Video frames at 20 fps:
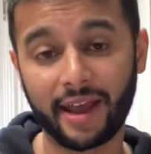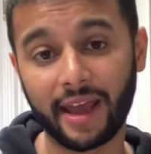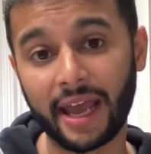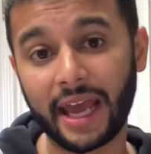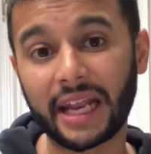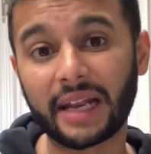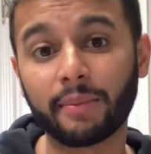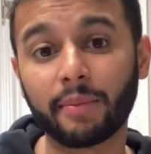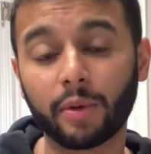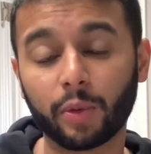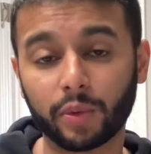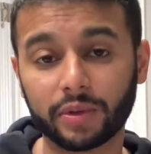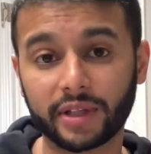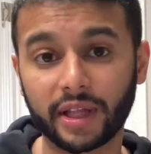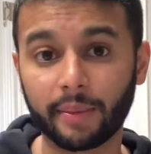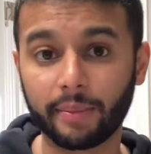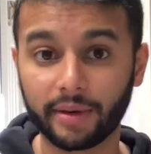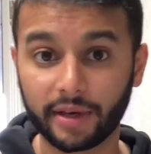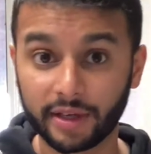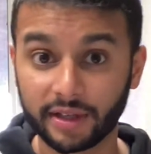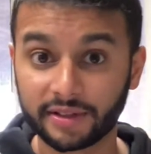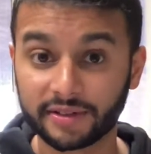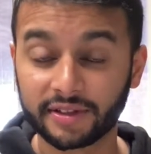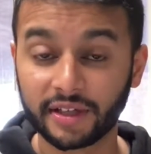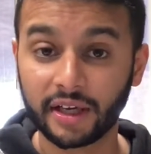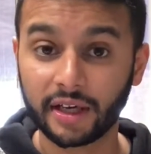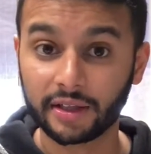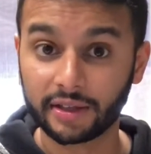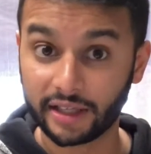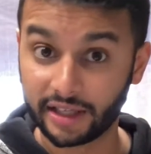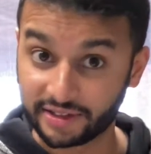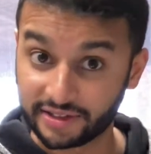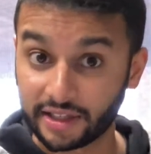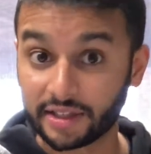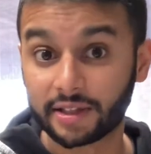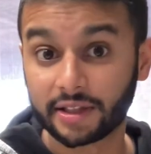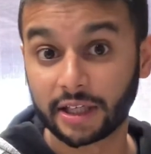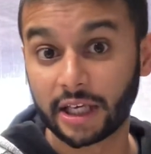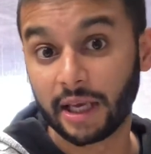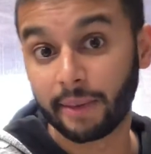animal with them because they
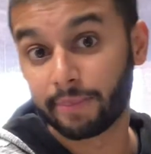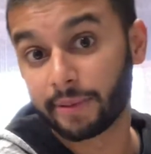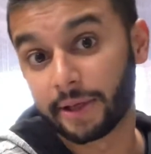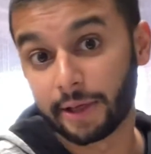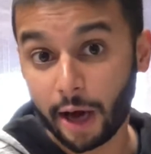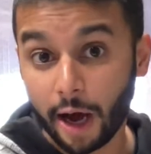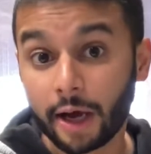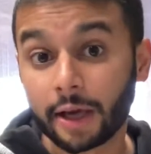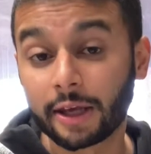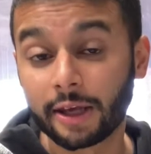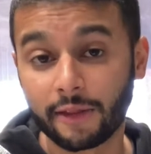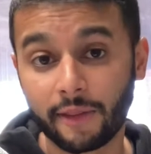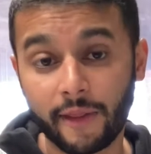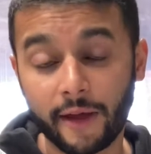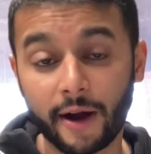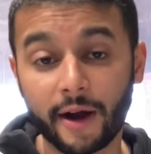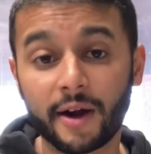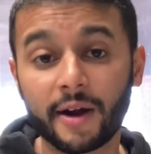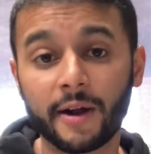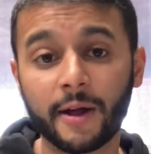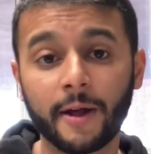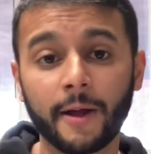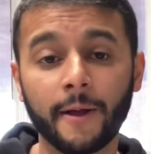said to keep the donkey there.